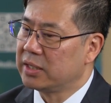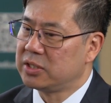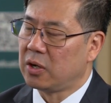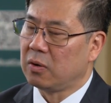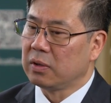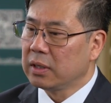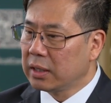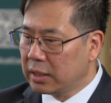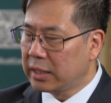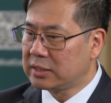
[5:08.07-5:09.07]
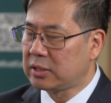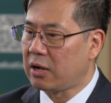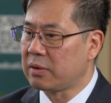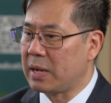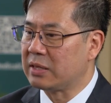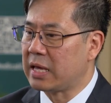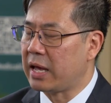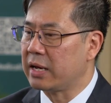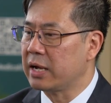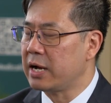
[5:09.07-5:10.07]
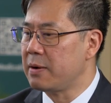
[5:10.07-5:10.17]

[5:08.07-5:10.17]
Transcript: And so let's talk about that.